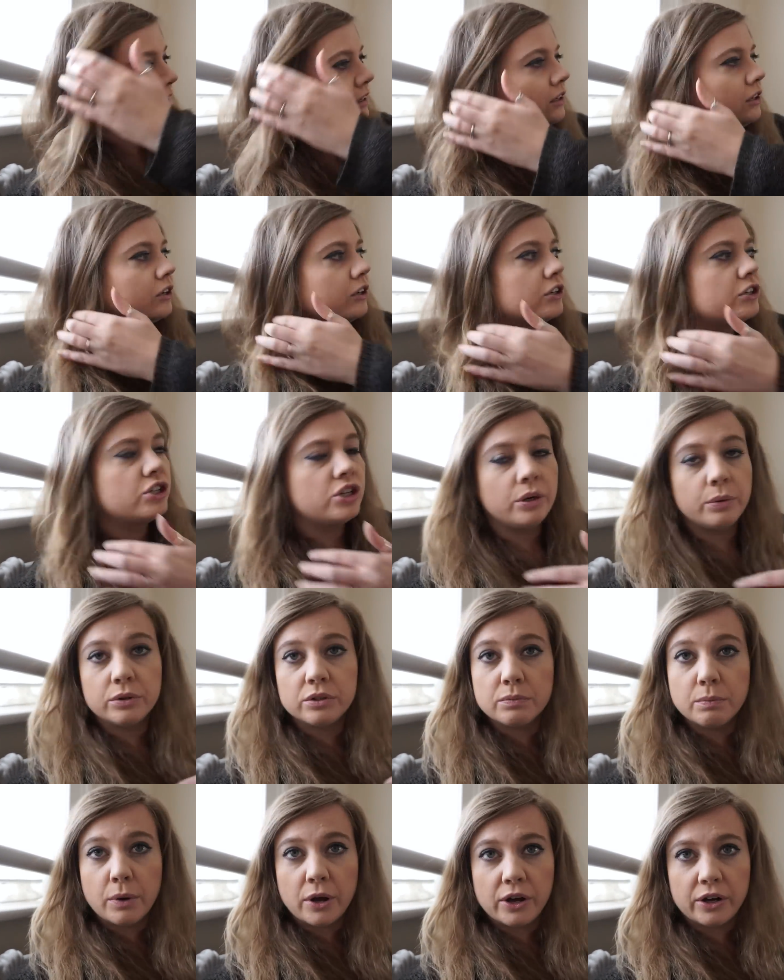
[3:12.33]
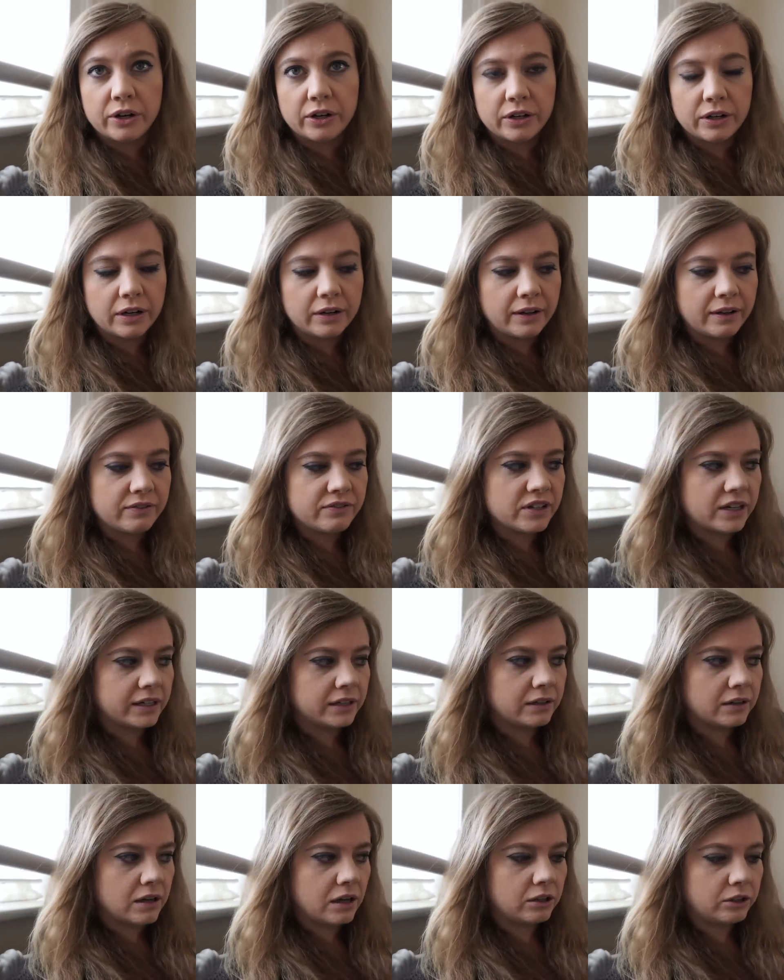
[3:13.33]
you know, she was murdered and they've
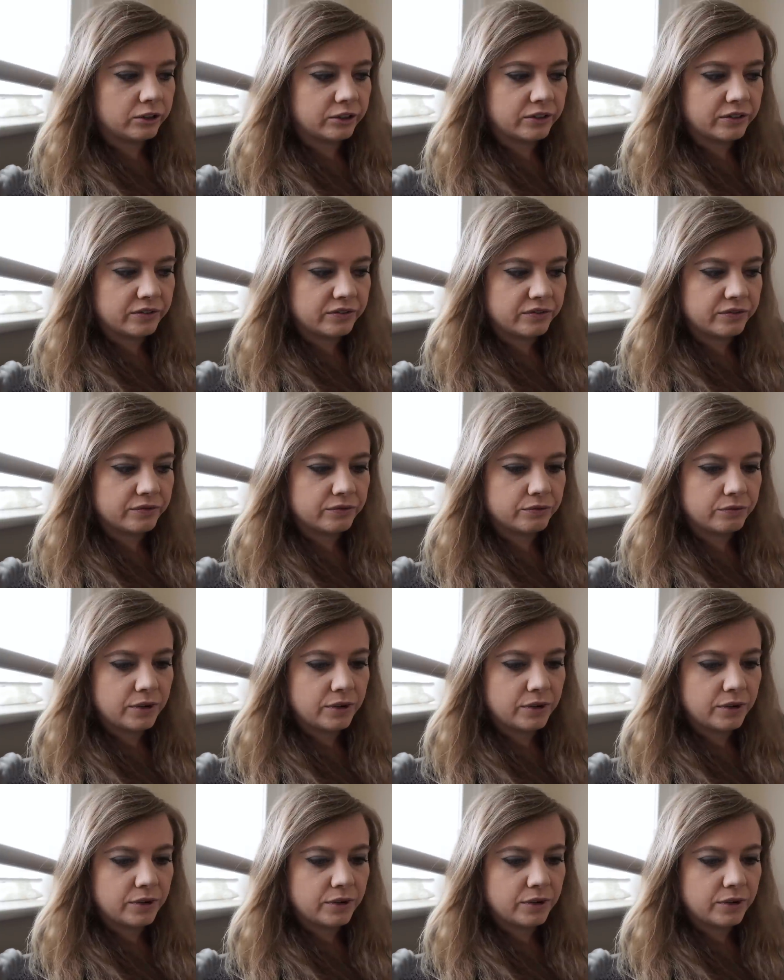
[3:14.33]
done a lot of